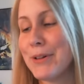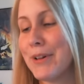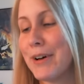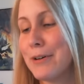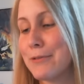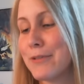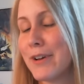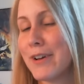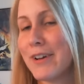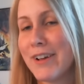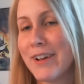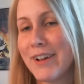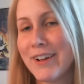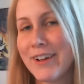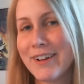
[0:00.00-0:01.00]
of
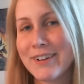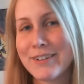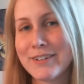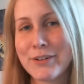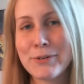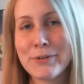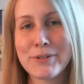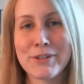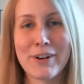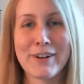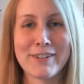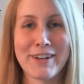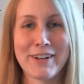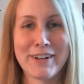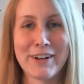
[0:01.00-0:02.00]
two
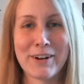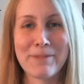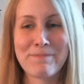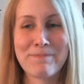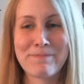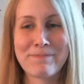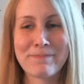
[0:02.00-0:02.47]
songs on here,